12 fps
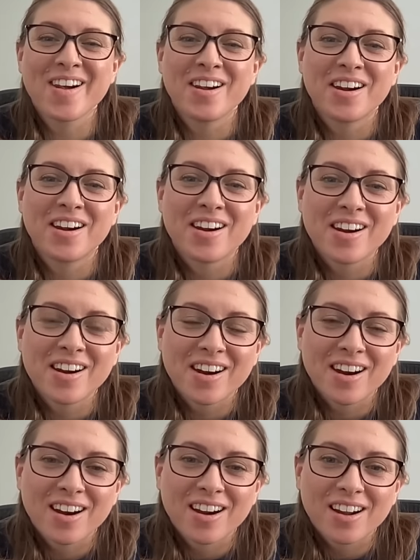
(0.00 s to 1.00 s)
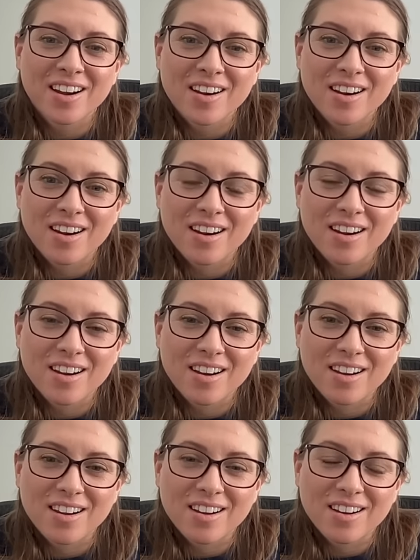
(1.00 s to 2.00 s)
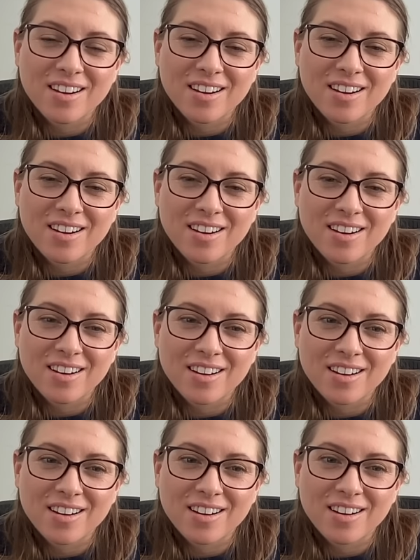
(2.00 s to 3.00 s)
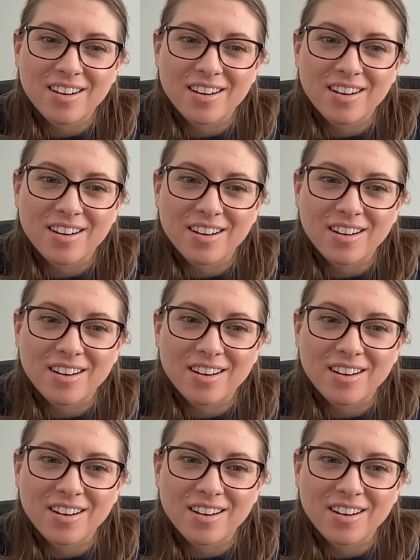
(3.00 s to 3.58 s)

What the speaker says: No words are spoken by the person on screen.